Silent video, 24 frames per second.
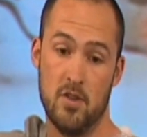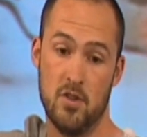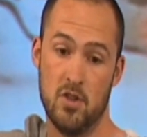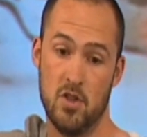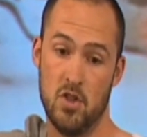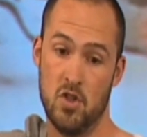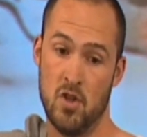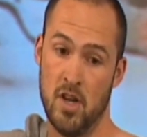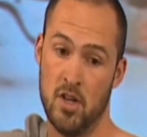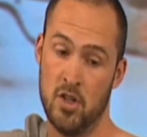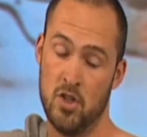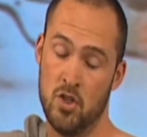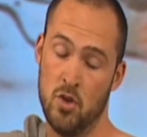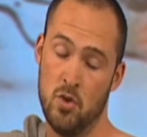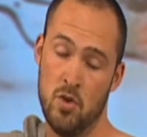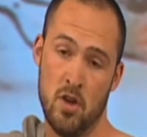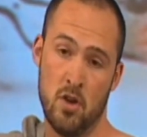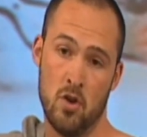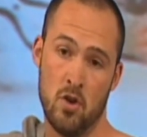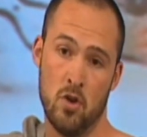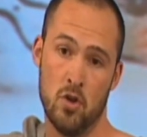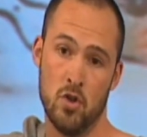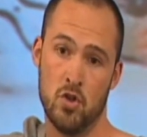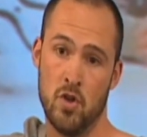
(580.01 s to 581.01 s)
signed a
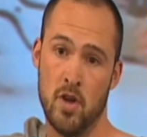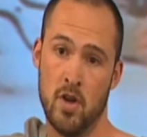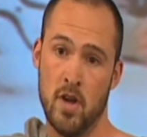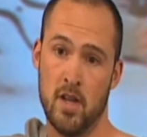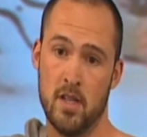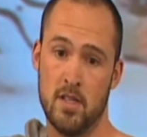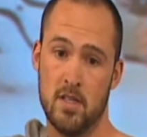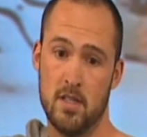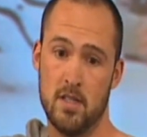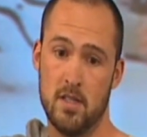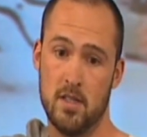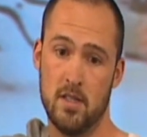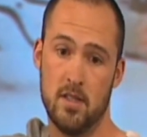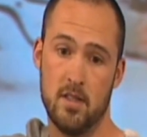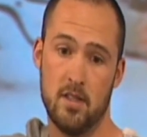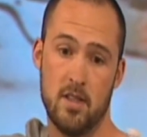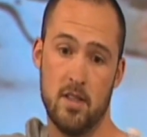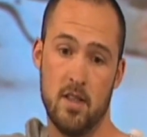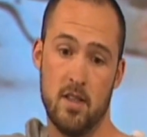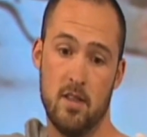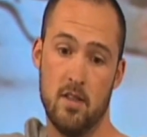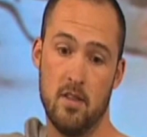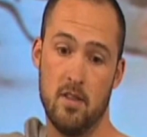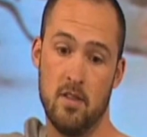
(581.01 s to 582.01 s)
2-year contract.
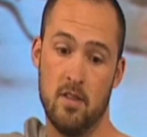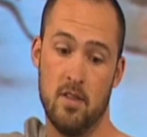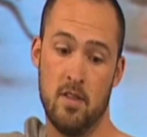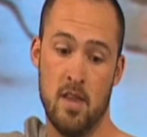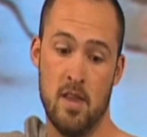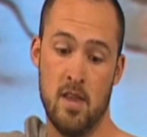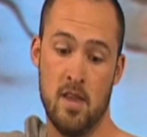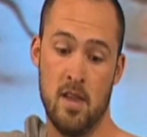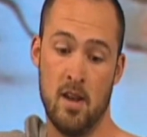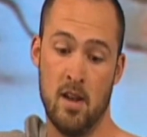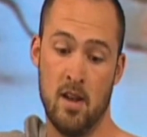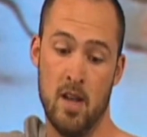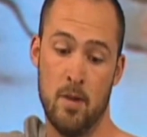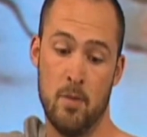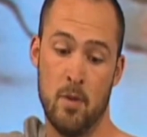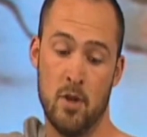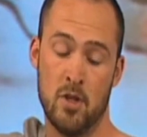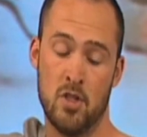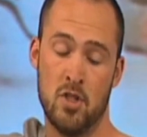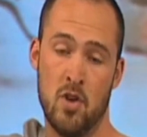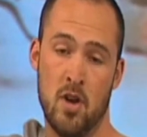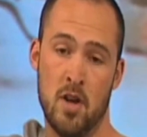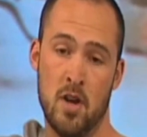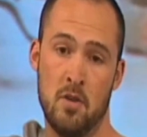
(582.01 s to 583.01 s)
The club
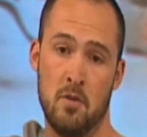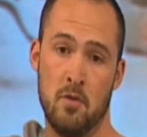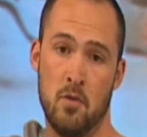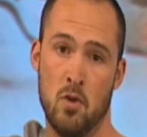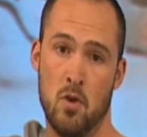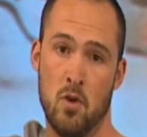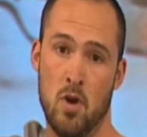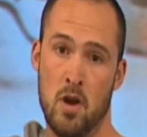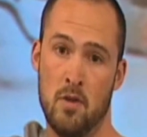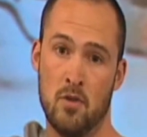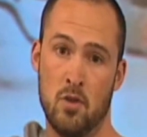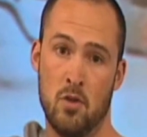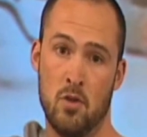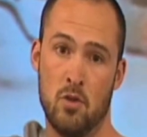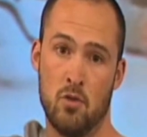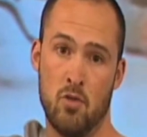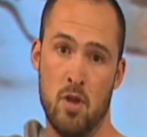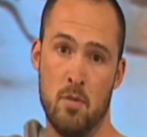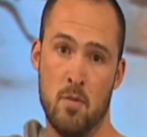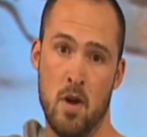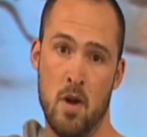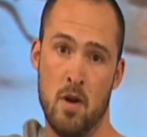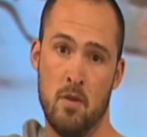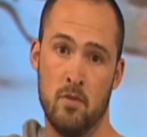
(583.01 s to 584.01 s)
I'd signed for after
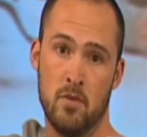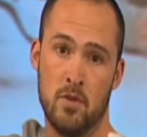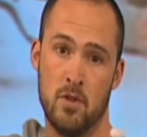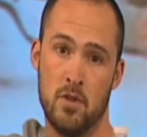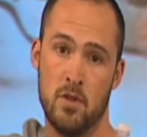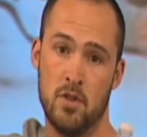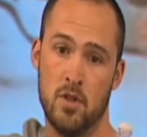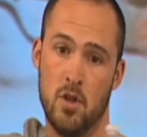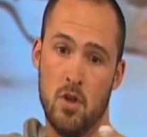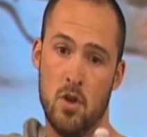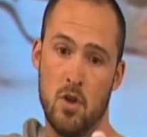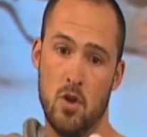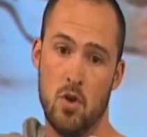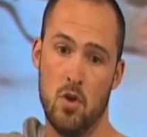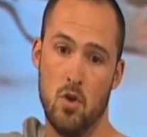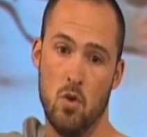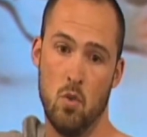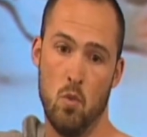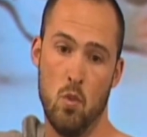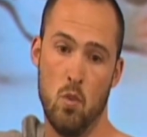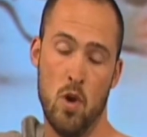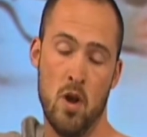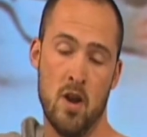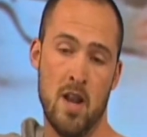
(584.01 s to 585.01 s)
3 months
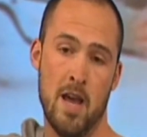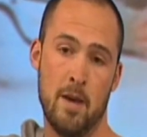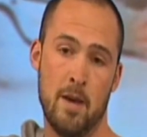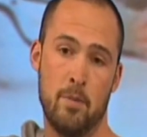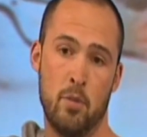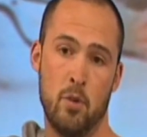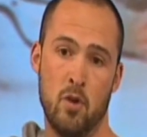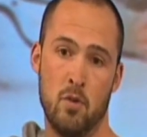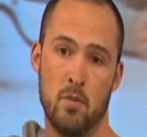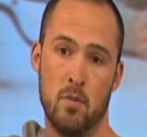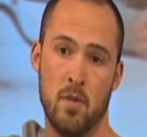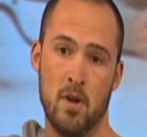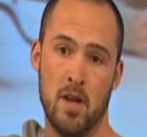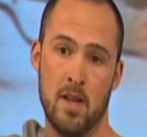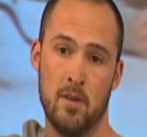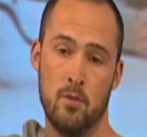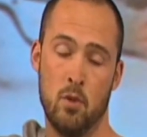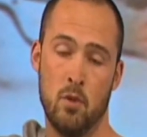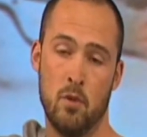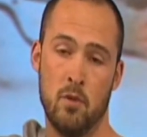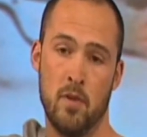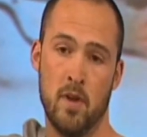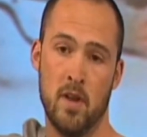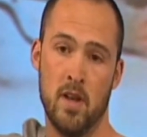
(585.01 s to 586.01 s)
weren't happy with my
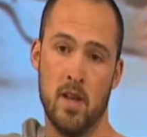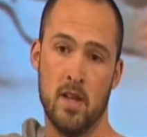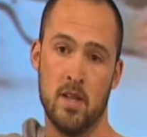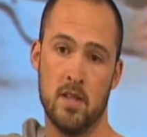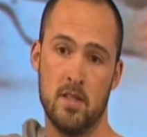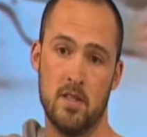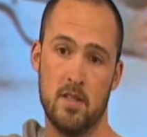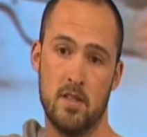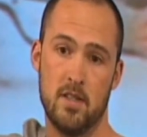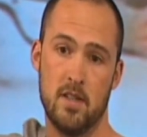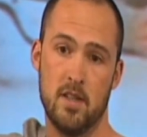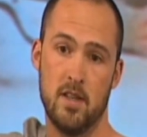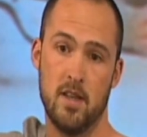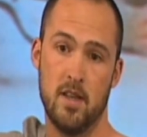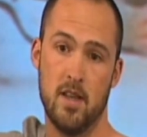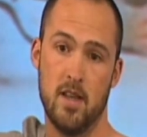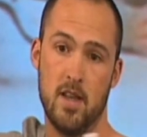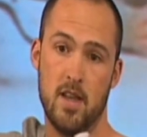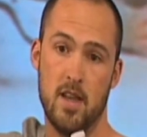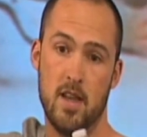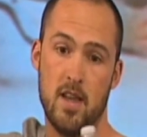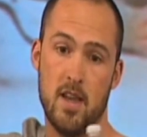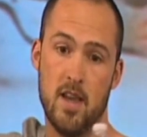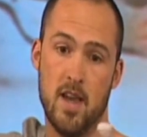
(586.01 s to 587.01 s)
level of fitness
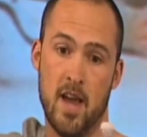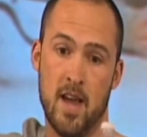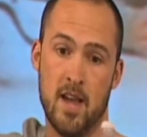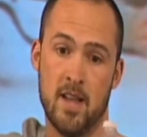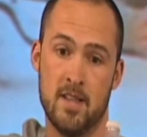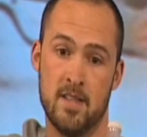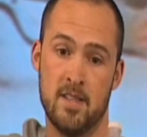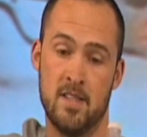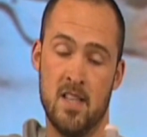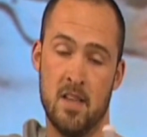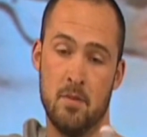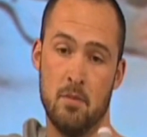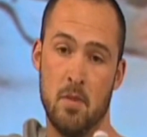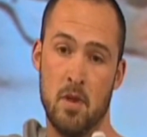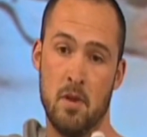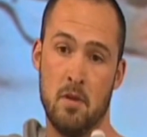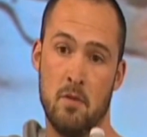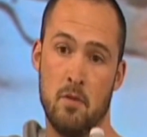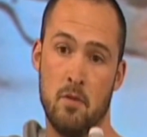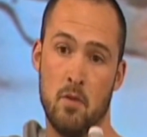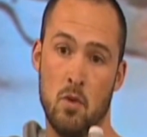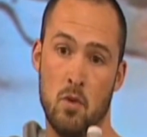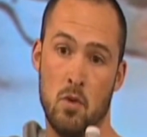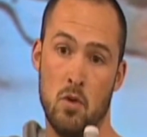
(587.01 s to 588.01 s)
and sent me
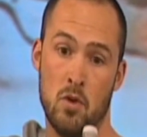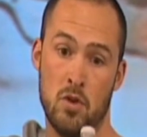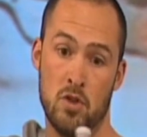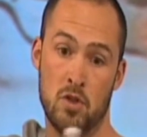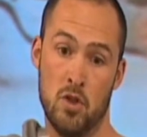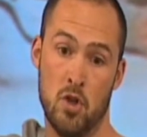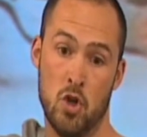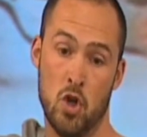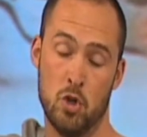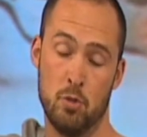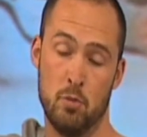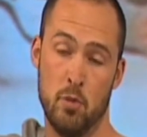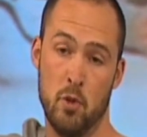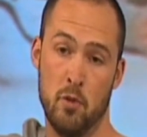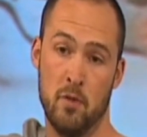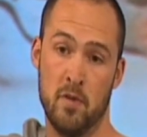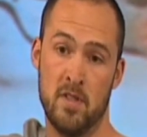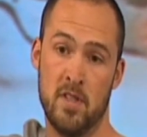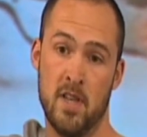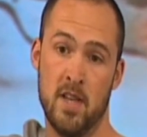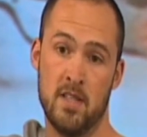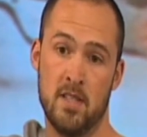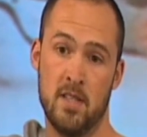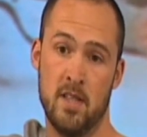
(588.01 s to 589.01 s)
to the hospital for
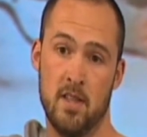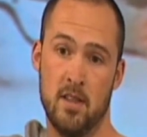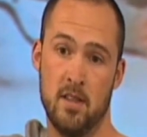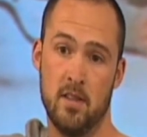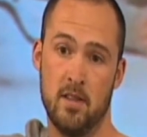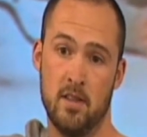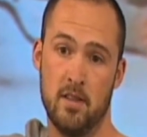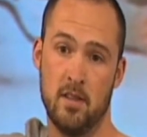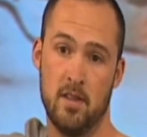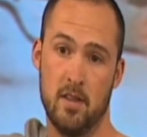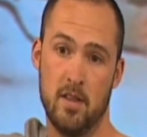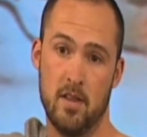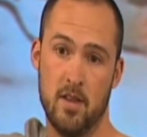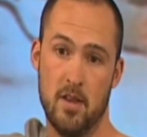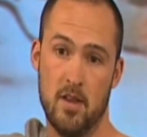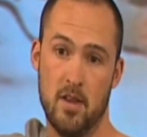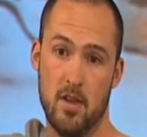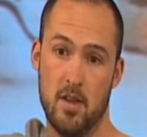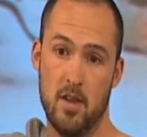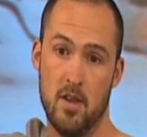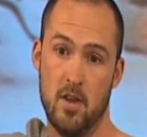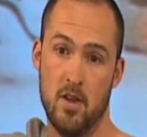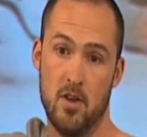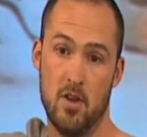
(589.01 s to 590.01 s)
testing.
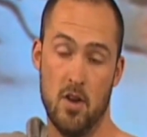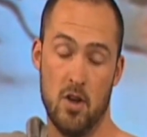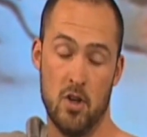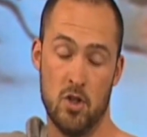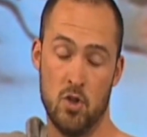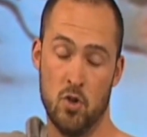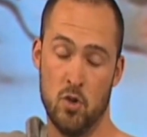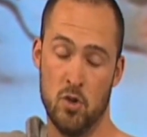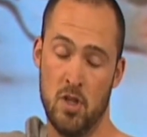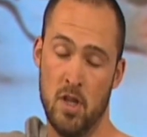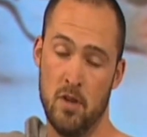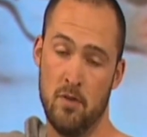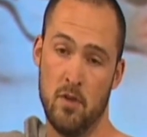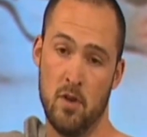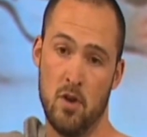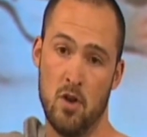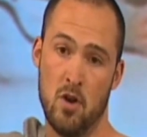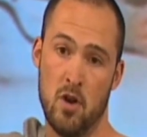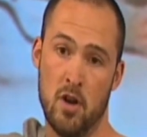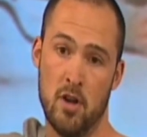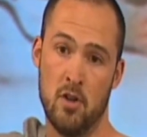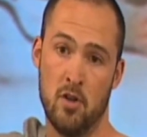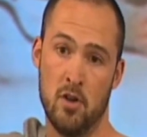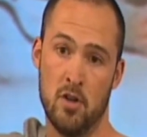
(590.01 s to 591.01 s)
I saw a different
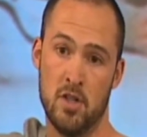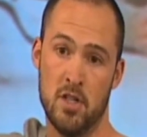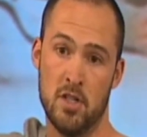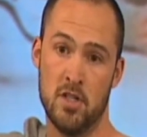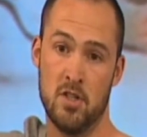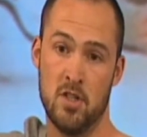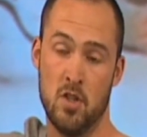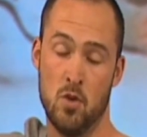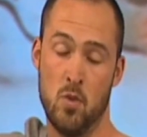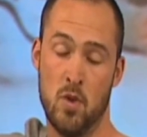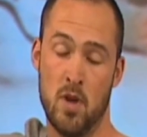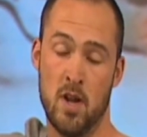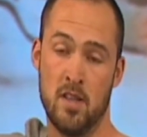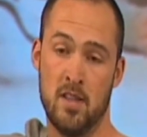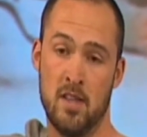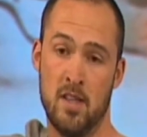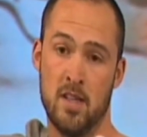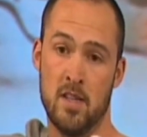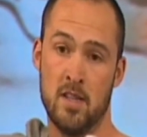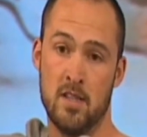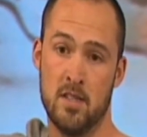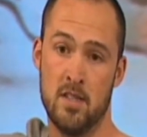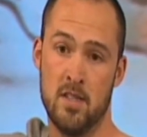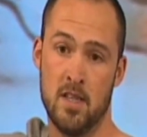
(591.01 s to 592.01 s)
cardiologist to the one I
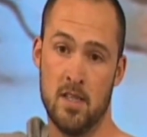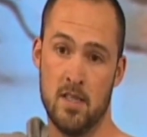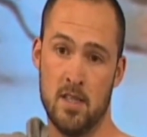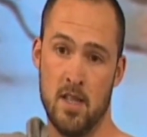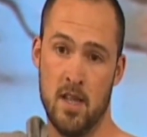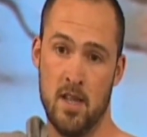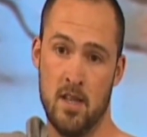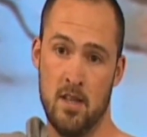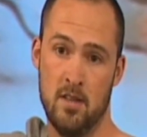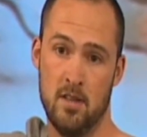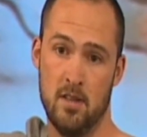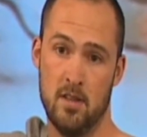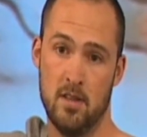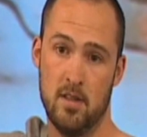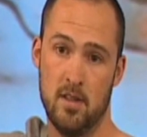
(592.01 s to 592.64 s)
did at 16,